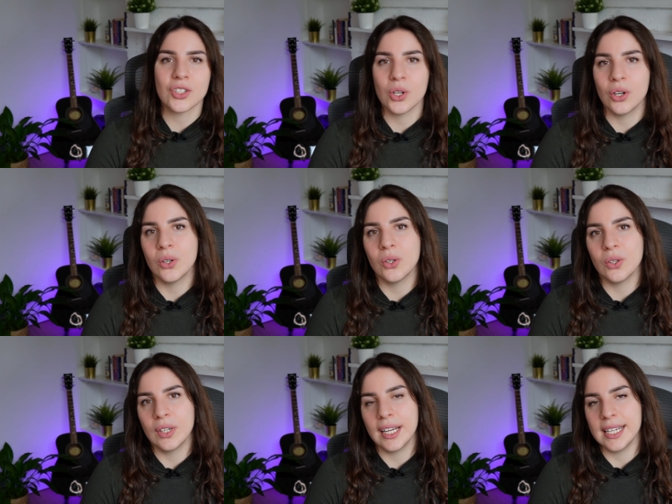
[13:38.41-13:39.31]

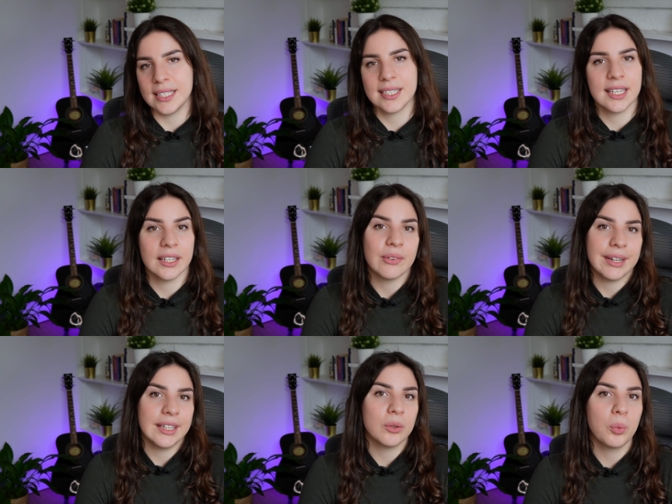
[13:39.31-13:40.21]
So it's a great